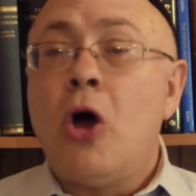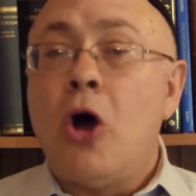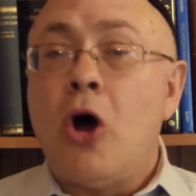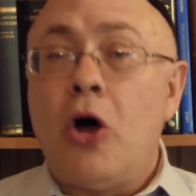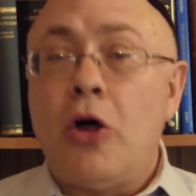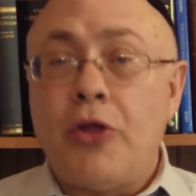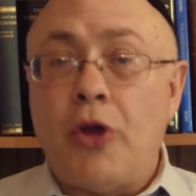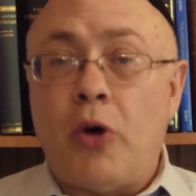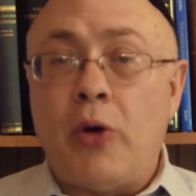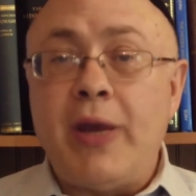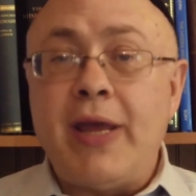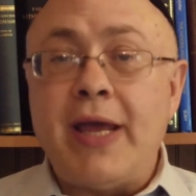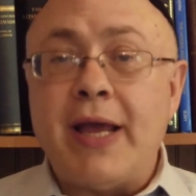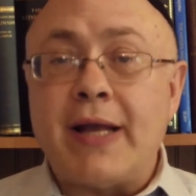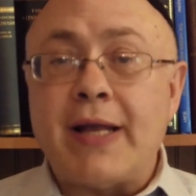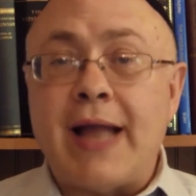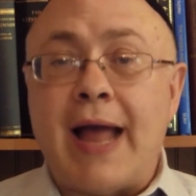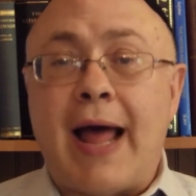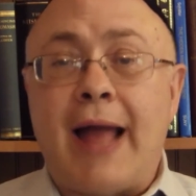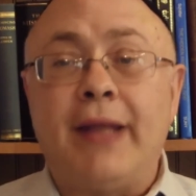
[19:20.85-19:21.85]
although he
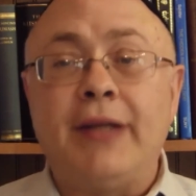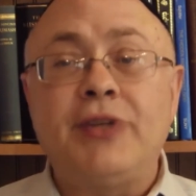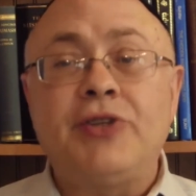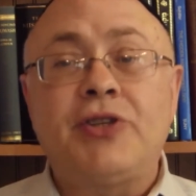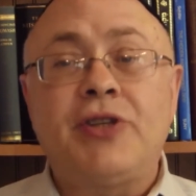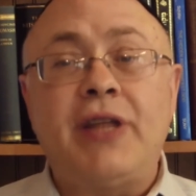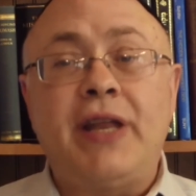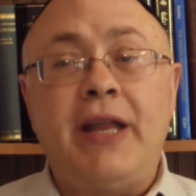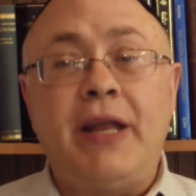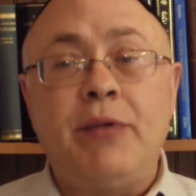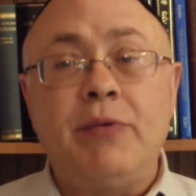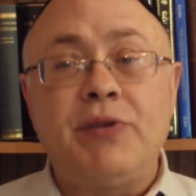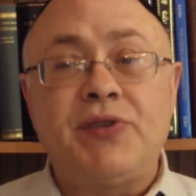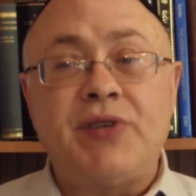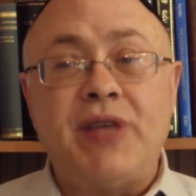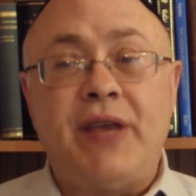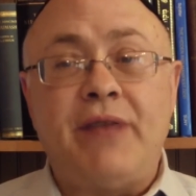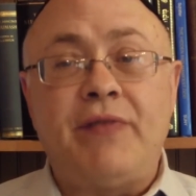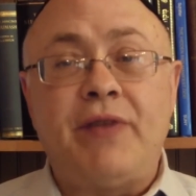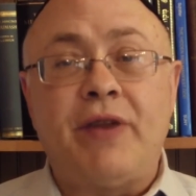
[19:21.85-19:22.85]
acknowledged that he
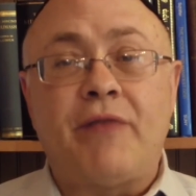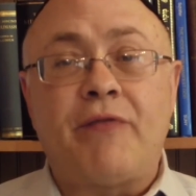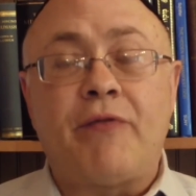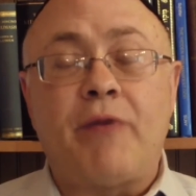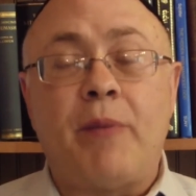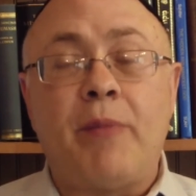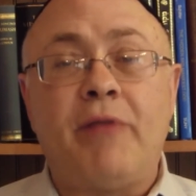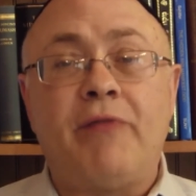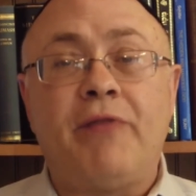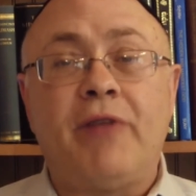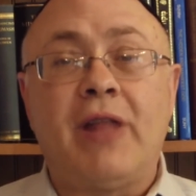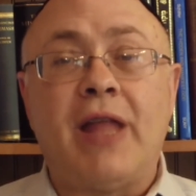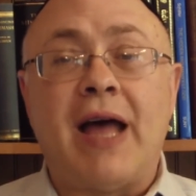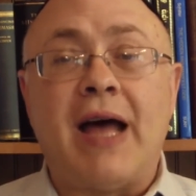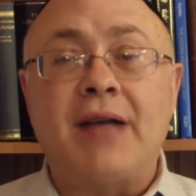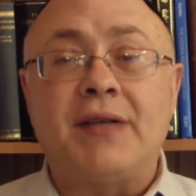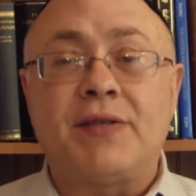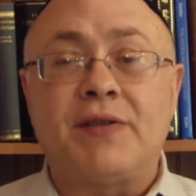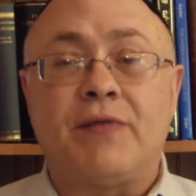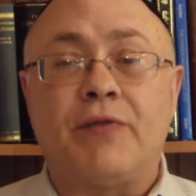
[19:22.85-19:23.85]
received it from the
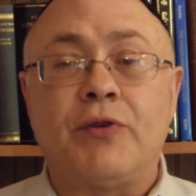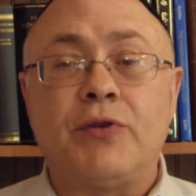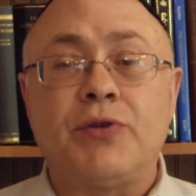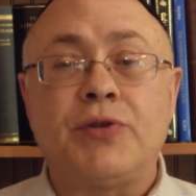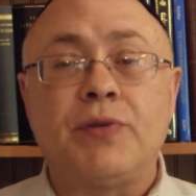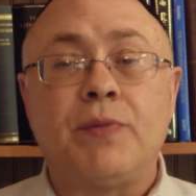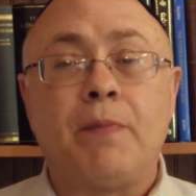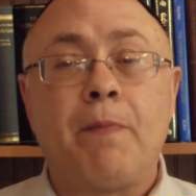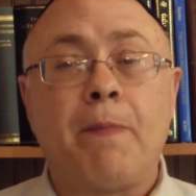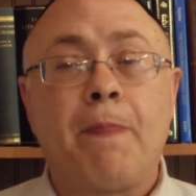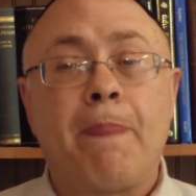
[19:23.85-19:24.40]
philosophers.